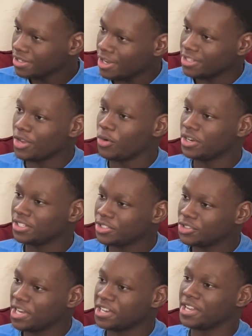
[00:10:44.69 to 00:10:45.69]
because I wanted to
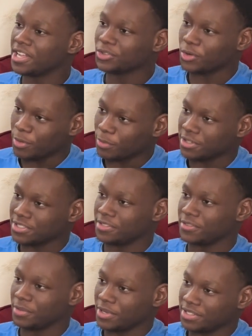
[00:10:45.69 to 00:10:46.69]
try the electoral process
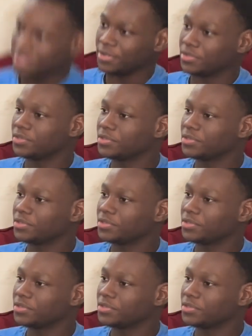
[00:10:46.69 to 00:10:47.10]
for myself.